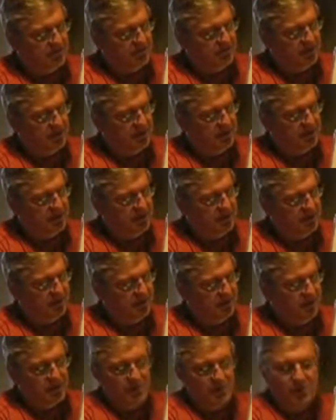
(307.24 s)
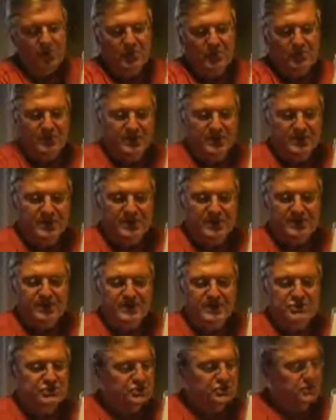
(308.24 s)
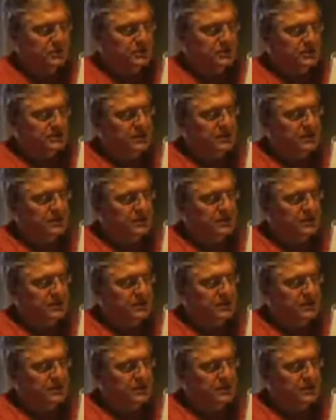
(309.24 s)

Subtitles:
the old definition was,